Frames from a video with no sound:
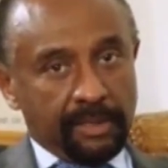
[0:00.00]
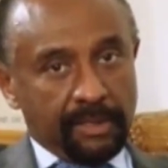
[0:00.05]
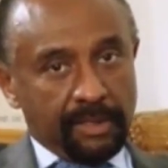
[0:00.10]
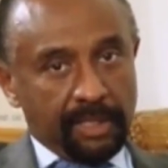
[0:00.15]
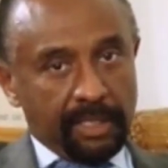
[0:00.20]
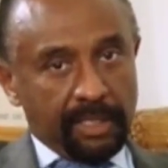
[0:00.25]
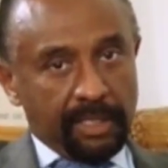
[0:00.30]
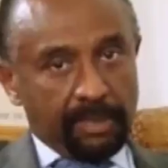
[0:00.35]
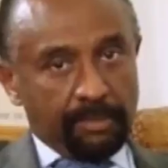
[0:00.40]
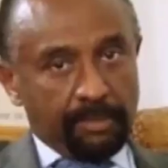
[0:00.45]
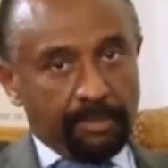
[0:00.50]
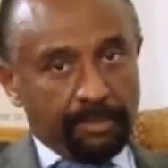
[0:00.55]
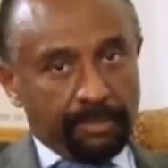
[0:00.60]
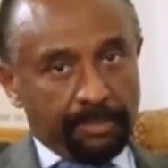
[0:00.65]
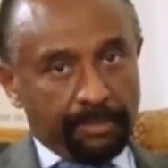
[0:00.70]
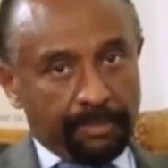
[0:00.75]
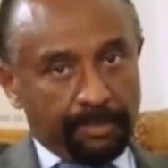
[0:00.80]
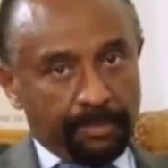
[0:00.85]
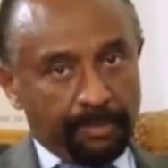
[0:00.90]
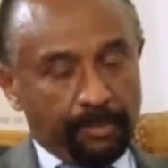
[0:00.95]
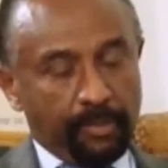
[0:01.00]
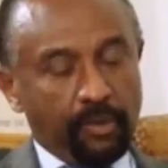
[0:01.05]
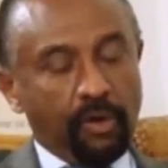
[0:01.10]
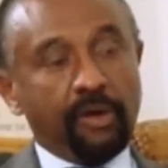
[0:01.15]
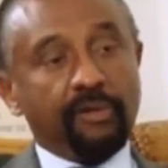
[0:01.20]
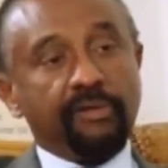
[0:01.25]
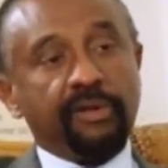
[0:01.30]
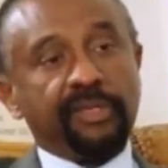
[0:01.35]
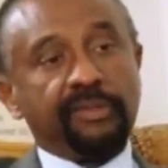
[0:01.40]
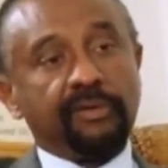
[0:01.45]
The
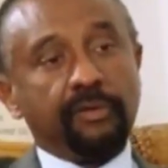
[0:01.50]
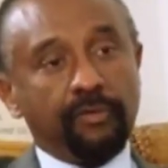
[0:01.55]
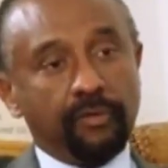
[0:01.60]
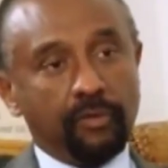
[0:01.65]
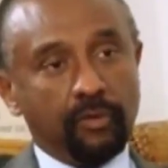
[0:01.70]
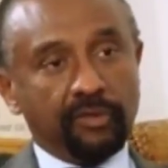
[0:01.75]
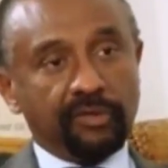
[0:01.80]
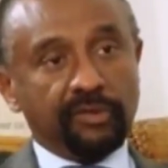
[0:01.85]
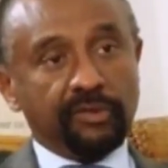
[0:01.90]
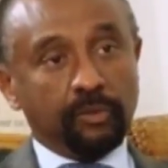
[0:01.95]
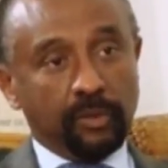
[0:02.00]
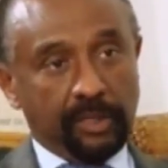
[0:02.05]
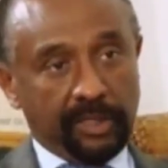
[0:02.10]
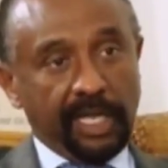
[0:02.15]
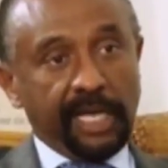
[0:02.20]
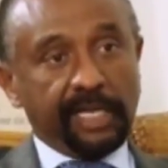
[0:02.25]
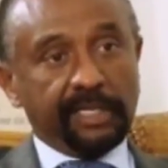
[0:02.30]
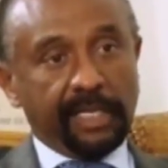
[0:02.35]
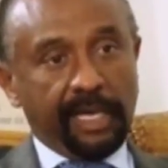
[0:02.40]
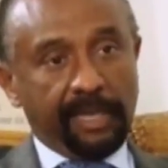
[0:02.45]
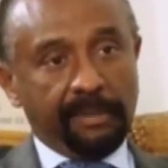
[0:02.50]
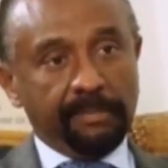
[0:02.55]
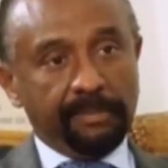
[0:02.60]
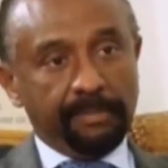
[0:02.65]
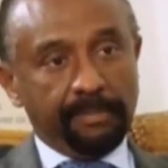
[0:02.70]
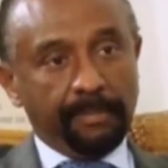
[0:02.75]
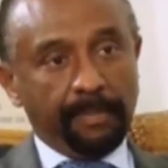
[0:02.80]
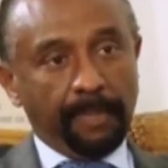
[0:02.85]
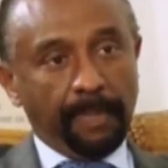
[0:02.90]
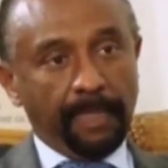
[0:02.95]
progress, of course, will take time,
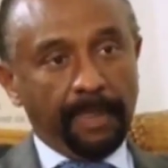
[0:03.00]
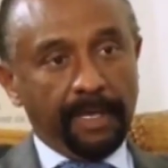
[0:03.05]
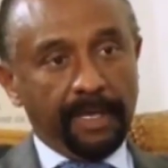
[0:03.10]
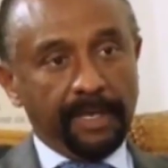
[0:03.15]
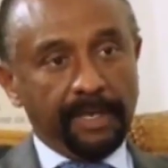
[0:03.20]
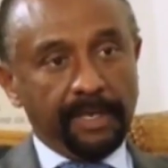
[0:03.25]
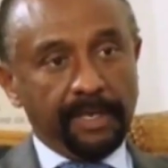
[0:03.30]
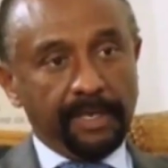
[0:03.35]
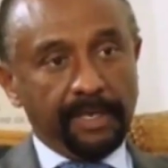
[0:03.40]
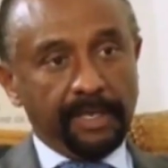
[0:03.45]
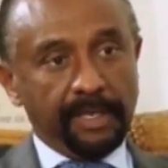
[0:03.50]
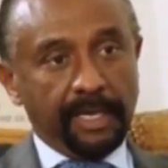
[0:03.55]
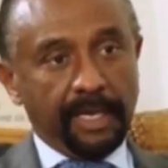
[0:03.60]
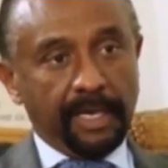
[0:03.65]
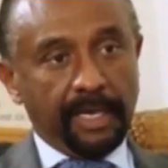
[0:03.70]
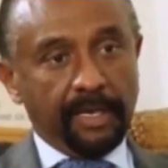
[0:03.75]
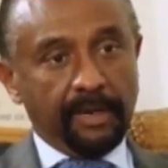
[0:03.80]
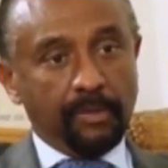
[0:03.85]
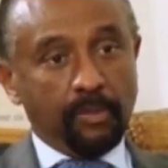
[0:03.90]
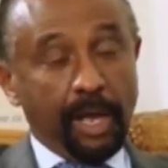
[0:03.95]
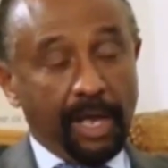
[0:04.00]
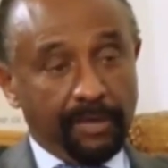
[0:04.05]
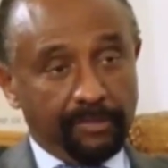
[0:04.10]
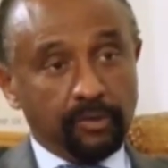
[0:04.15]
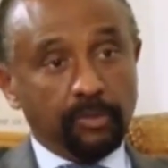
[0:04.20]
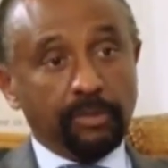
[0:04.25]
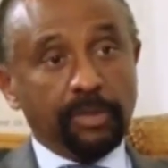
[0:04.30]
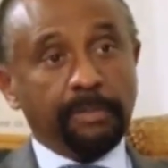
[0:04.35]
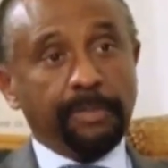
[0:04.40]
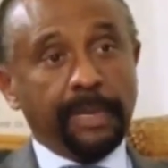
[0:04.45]
and we have
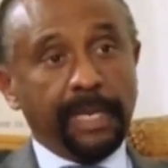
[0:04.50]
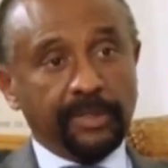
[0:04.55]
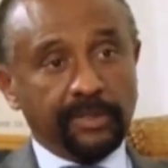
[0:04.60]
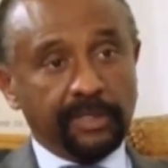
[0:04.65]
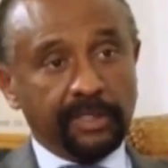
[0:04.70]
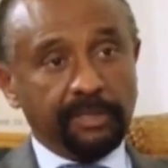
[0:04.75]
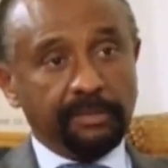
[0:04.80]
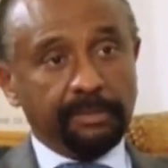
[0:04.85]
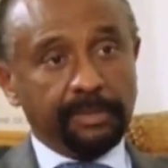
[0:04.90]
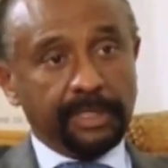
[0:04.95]
to be patient.